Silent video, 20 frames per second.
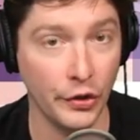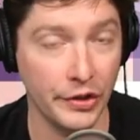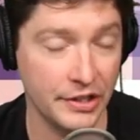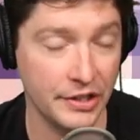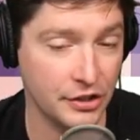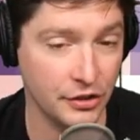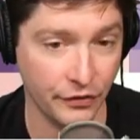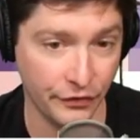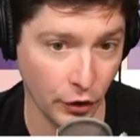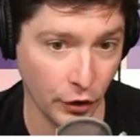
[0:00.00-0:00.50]
This
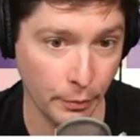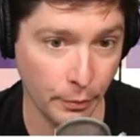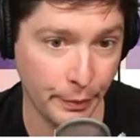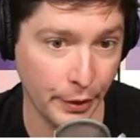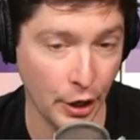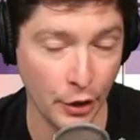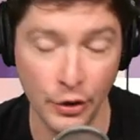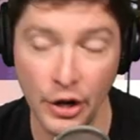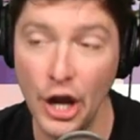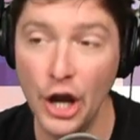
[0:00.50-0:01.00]
is a full
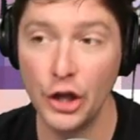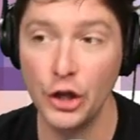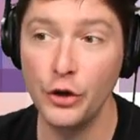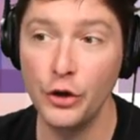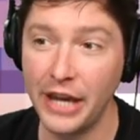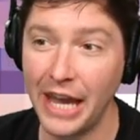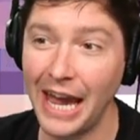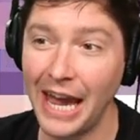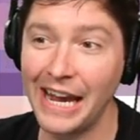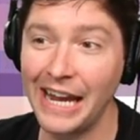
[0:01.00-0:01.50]
boat. You
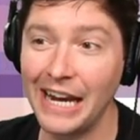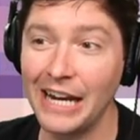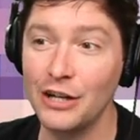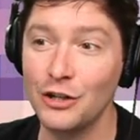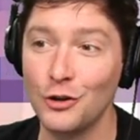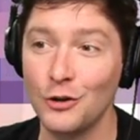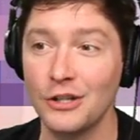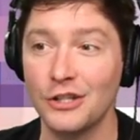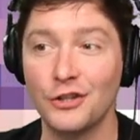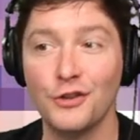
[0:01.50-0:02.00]
can't get
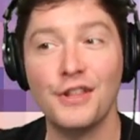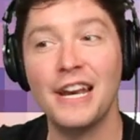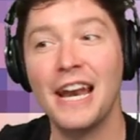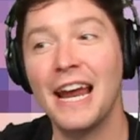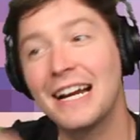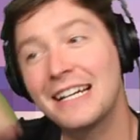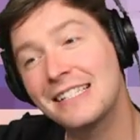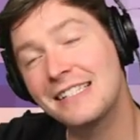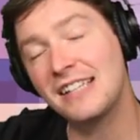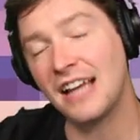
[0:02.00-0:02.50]
into it. So the
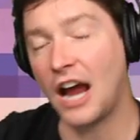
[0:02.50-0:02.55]
next